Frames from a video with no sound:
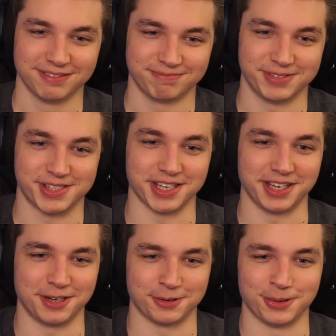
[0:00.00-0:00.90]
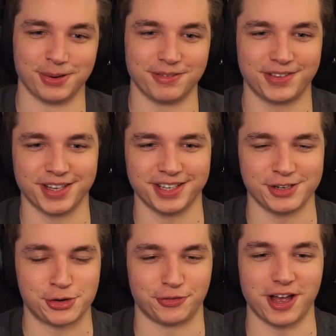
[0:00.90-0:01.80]
He's the hero of the
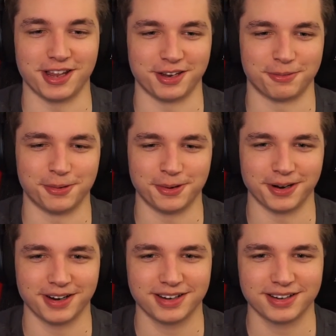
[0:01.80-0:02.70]
Ishvalan War.